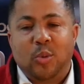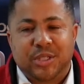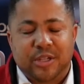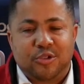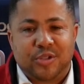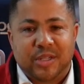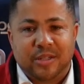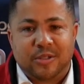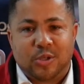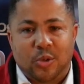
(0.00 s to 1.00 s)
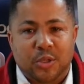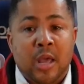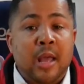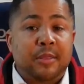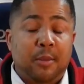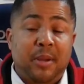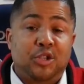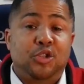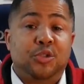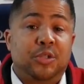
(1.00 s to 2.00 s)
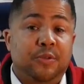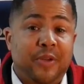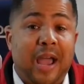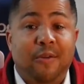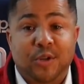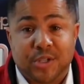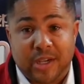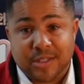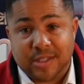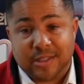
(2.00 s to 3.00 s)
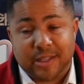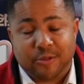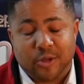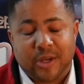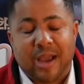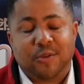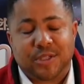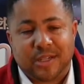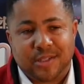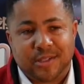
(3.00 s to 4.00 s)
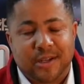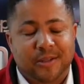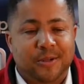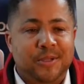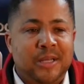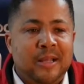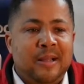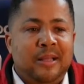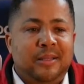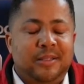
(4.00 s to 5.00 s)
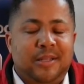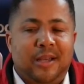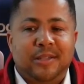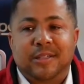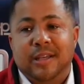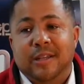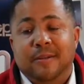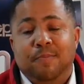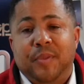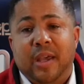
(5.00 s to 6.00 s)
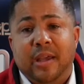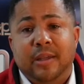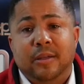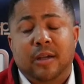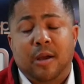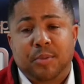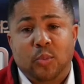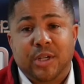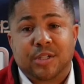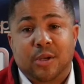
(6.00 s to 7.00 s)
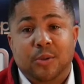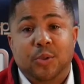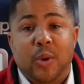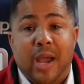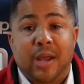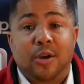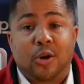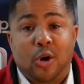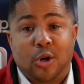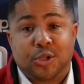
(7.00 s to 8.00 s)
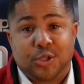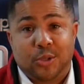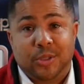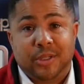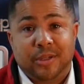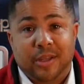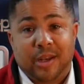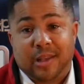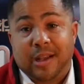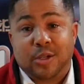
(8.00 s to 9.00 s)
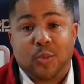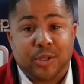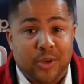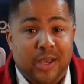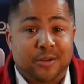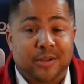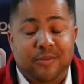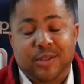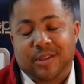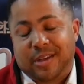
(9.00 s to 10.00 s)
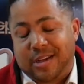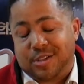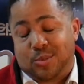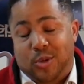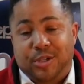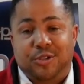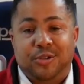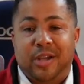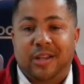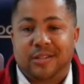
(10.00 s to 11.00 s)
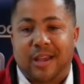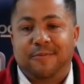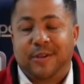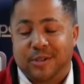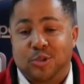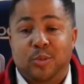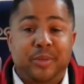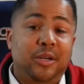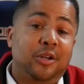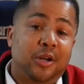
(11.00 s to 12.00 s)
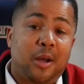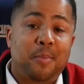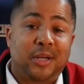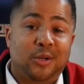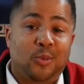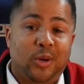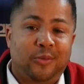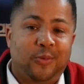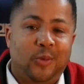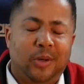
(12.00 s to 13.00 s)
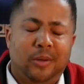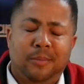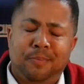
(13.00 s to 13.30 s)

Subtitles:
always interested. So the best use of advertising later on, advertising dollars. This guy said, "Hey, a couple of weeks ago you had our car stolen, and I liked the way you handled everything, and I just wanted you guys, I figured you would be a good company to work for."